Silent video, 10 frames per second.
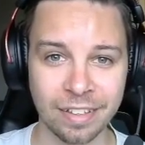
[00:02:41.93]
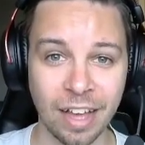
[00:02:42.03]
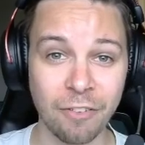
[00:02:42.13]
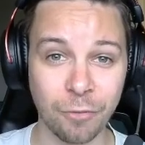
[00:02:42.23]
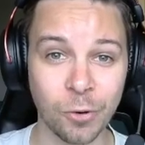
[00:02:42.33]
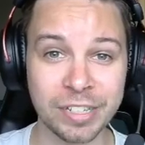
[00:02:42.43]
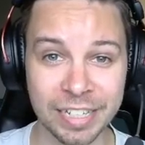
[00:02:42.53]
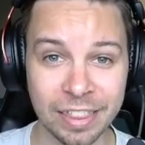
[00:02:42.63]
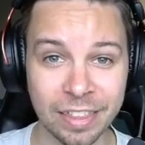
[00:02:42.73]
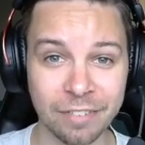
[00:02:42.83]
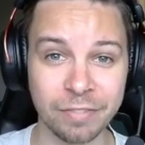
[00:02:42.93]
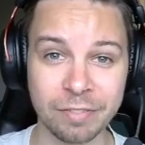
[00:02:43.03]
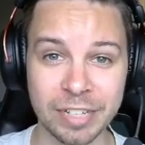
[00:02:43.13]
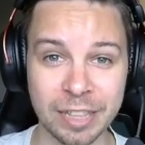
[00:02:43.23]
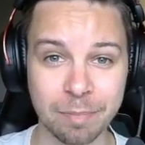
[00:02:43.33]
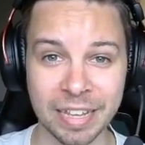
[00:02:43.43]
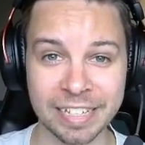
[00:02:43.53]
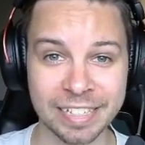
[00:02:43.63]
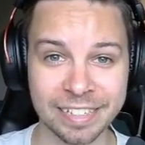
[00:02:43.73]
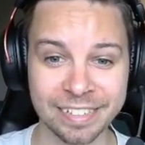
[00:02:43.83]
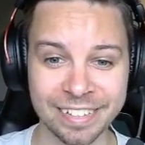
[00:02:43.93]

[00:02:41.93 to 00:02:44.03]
a 14th and 15th place.